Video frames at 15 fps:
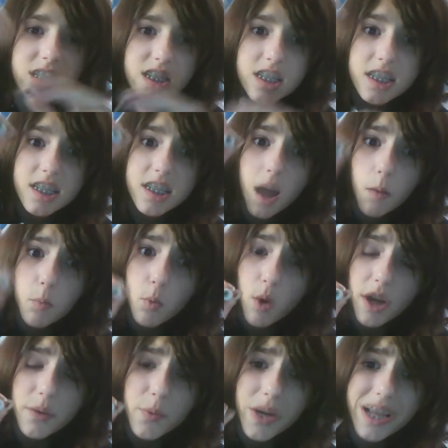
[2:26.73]

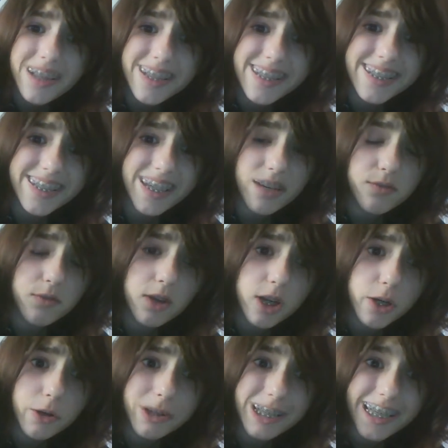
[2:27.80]
somewhat realistic for
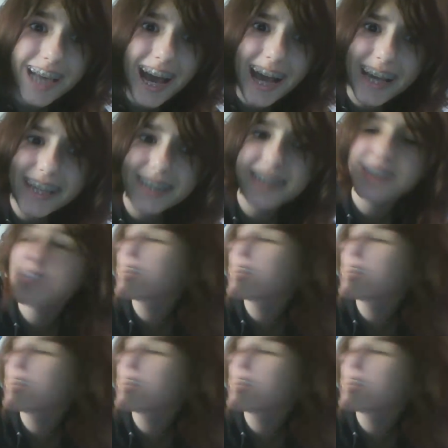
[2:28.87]
acrylic eyes.